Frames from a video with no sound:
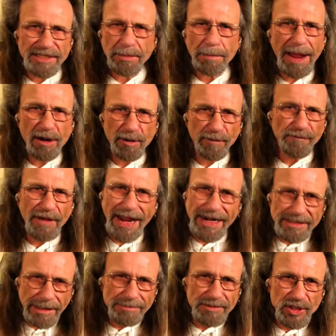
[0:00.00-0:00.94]
a matter of
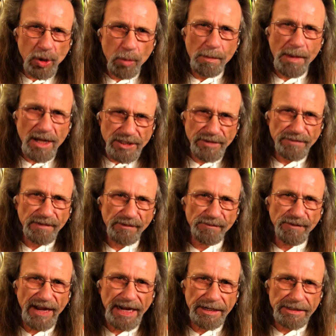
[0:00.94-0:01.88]
fact, I'm so much of a
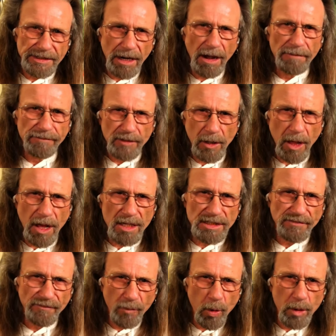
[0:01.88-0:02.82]
fan of
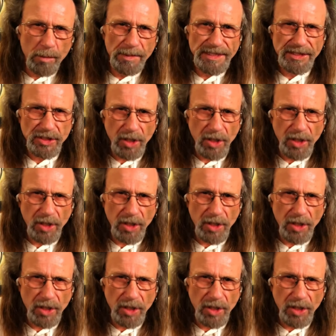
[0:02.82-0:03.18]
Klaus Voormann's